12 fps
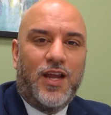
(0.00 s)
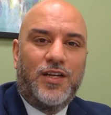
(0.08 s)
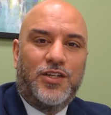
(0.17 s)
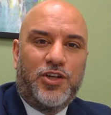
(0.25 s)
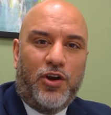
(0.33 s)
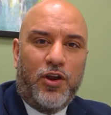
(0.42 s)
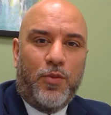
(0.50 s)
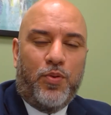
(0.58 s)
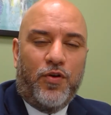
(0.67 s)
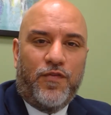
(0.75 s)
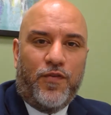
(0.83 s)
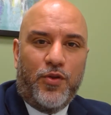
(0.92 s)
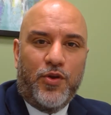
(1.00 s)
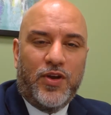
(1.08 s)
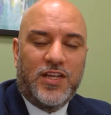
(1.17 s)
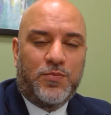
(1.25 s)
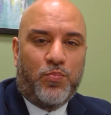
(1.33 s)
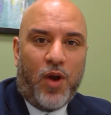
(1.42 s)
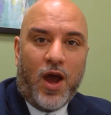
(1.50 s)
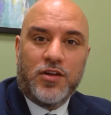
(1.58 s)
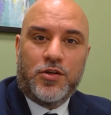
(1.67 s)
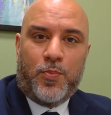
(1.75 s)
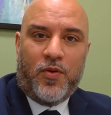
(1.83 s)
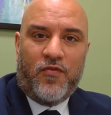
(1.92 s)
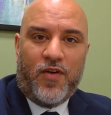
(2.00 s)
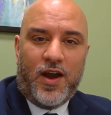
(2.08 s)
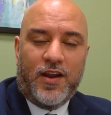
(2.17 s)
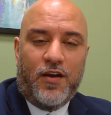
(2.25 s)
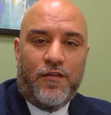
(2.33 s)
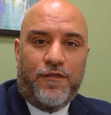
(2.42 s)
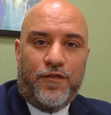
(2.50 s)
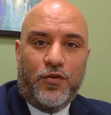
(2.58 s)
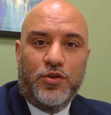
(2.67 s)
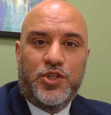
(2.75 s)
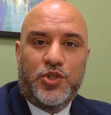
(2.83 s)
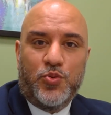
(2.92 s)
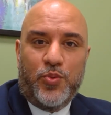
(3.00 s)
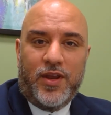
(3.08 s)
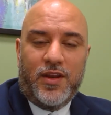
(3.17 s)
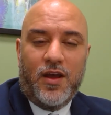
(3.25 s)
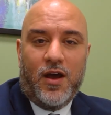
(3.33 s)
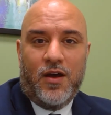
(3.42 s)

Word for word: Sharia Portfolio is proud to provide a full suite